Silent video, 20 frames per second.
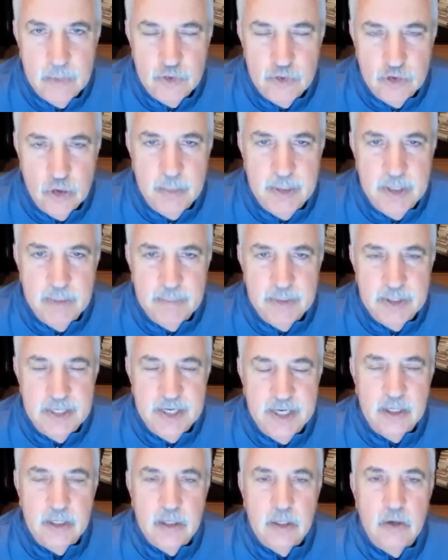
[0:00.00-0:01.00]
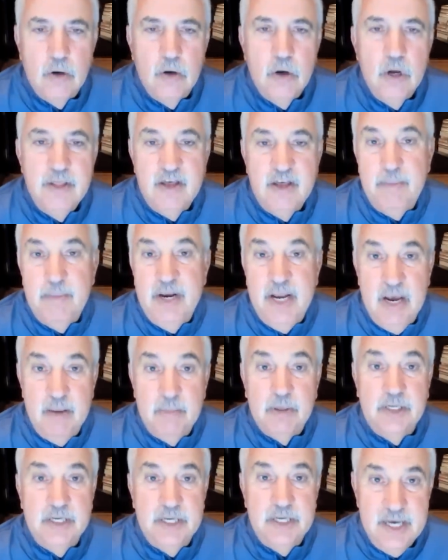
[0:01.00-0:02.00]
Germany in particular, they've been
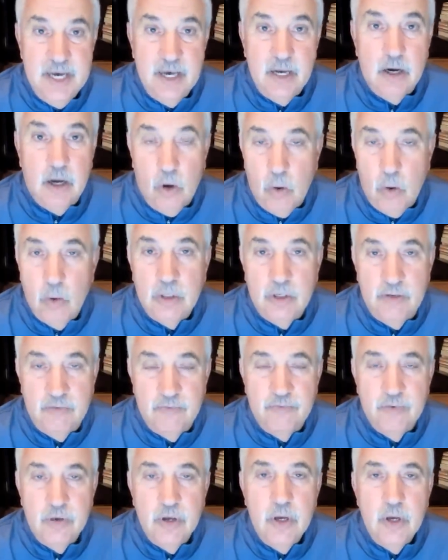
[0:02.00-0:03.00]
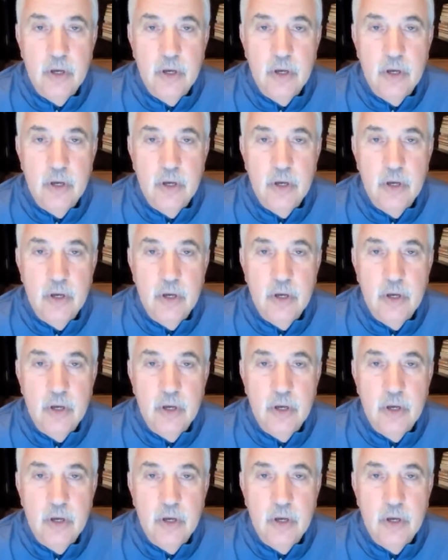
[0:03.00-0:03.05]
able to get a hold of